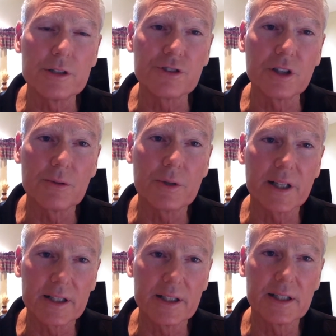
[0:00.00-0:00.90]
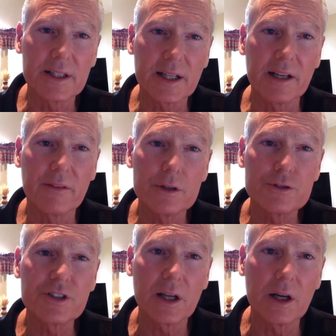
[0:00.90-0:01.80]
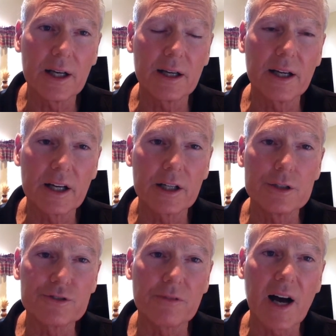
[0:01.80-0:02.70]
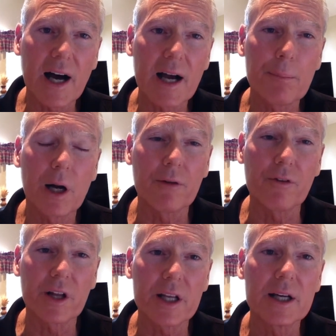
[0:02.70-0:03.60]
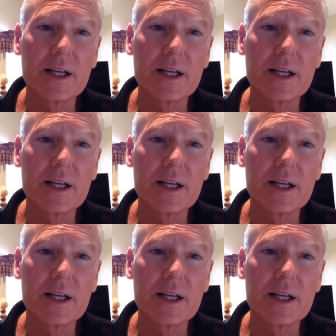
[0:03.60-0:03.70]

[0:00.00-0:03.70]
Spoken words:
is located. And in those areas of high poverty,